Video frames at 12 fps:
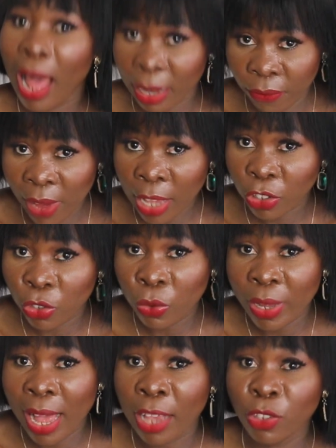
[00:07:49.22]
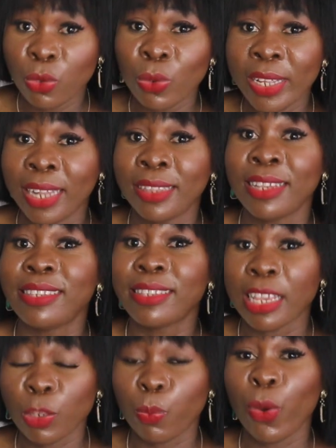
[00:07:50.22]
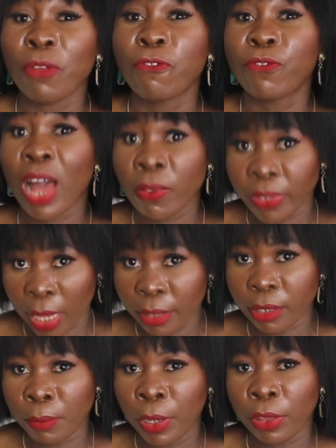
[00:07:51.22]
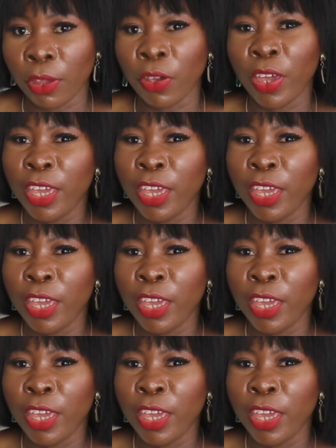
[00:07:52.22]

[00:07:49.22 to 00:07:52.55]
advise you guys to get the 6.5 centimeter